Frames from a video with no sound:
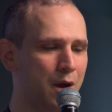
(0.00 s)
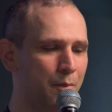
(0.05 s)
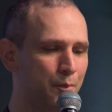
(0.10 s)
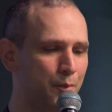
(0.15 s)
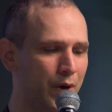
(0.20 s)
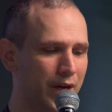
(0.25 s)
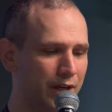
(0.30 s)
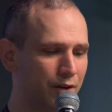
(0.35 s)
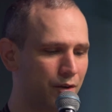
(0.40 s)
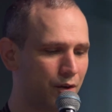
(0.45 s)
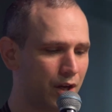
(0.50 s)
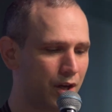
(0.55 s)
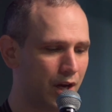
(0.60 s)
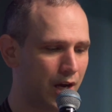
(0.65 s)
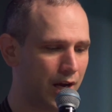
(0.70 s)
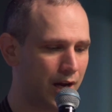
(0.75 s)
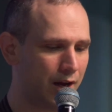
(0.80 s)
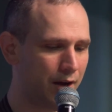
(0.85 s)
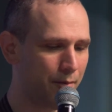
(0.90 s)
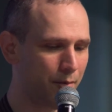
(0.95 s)
But
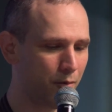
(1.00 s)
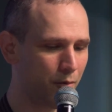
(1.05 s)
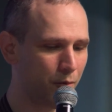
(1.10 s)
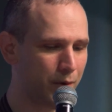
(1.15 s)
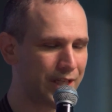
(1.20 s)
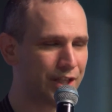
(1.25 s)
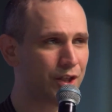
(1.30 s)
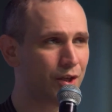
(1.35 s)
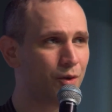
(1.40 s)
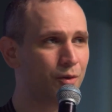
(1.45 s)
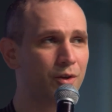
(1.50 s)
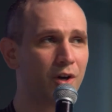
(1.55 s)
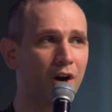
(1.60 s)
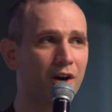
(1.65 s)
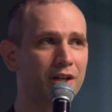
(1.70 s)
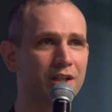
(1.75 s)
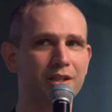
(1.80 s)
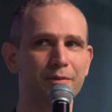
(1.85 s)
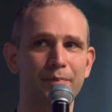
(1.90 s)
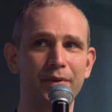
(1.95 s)
um, we tune
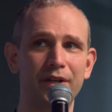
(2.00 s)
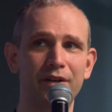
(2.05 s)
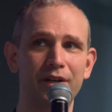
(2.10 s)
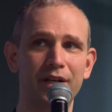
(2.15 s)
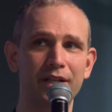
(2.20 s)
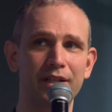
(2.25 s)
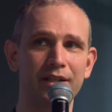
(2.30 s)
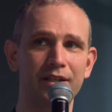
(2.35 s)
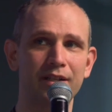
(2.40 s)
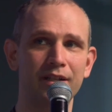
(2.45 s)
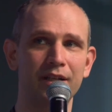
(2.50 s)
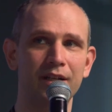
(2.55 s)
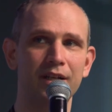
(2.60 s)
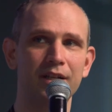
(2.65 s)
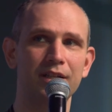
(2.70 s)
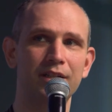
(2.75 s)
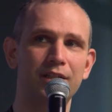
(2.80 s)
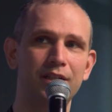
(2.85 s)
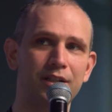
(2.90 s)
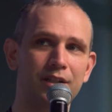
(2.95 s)
our spirit
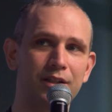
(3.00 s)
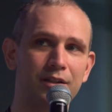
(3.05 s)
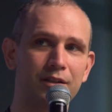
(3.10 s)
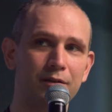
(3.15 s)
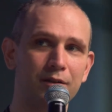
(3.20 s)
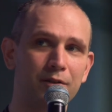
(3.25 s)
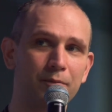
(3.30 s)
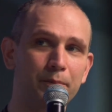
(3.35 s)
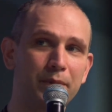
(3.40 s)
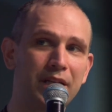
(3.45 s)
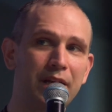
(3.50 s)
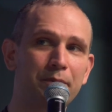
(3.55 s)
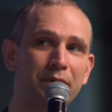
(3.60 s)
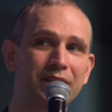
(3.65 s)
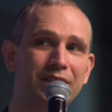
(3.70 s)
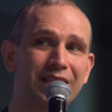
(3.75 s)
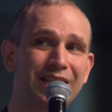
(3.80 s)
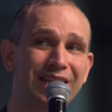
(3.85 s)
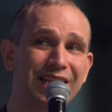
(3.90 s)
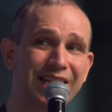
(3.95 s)
to be able
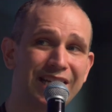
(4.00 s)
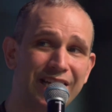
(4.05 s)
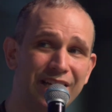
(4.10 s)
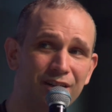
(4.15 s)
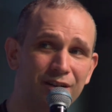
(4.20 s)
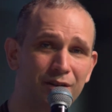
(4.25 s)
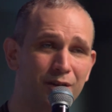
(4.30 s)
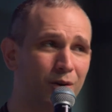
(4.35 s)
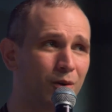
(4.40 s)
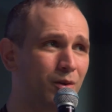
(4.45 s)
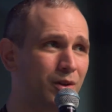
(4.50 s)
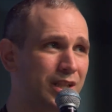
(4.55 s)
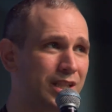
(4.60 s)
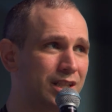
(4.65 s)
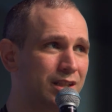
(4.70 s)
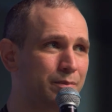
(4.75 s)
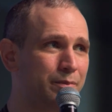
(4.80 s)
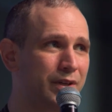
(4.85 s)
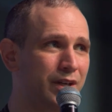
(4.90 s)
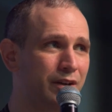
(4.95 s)
to hear the Holy
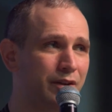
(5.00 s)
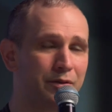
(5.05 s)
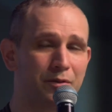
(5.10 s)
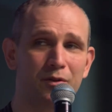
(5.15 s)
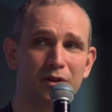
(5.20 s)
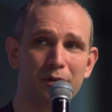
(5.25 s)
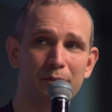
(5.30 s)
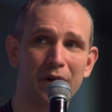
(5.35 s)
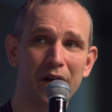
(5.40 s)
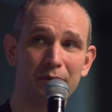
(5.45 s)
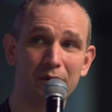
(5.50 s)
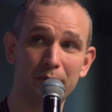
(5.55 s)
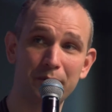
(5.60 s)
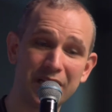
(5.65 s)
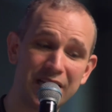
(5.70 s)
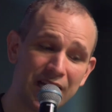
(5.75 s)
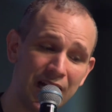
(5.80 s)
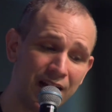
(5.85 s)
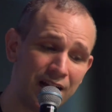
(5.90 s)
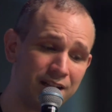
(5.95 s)
Spirit through the Bible
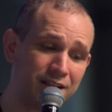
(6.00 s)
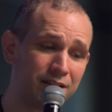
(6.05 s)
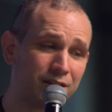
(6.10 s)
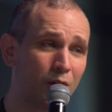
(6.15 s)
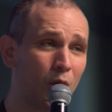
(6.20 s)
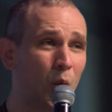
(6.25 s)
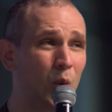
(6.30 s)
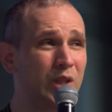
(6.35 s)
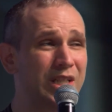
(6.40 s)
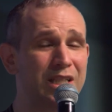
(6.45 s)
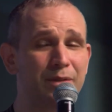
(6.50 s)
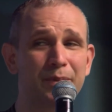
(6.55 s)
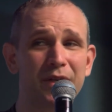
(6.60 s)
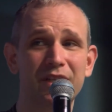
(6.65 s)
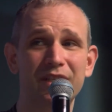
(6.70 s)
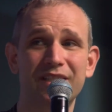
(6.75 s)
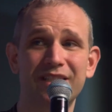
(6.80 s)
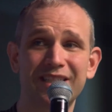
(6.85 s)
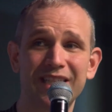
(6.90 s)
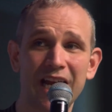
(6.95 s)
because the Holy
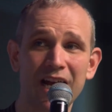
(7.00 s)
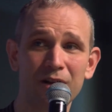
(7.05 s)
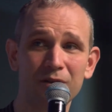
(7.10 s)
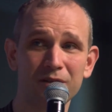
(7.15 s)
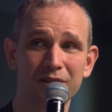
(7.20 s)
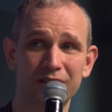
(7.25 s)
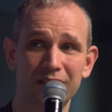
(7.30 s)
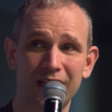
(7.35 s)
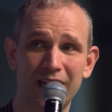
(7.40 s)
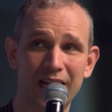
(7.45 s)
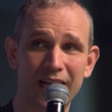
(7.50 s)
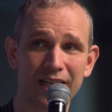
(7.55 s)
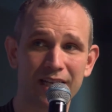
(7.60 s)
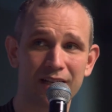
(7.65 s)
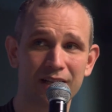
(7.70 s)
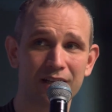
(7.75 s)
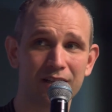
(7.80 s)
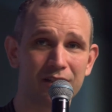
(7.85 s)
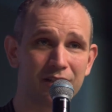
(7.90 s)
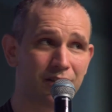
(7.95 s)
Spirit sounds
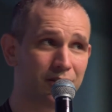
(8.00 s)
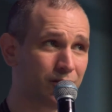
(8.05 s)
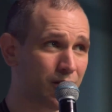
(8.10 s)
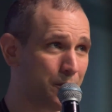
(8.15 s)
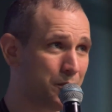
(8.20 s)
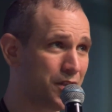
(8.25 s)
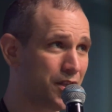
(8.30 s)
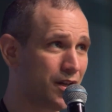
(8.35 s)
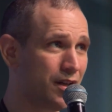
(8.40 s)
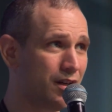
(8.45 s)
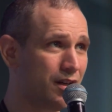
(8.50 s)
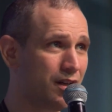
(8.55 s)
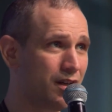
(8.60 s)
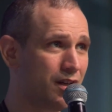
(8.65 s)
like Scripture.